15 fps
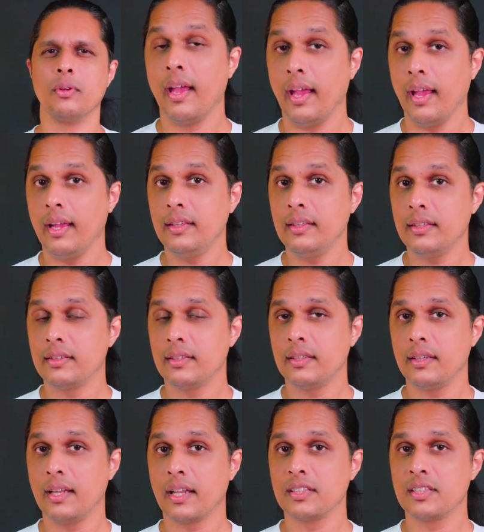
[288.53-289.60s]
And the
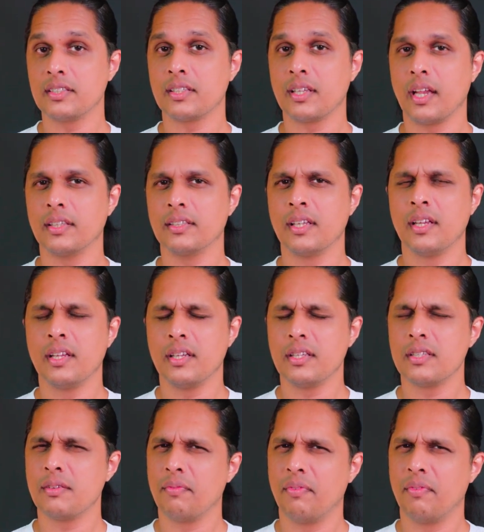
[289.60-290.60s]
third exercise is a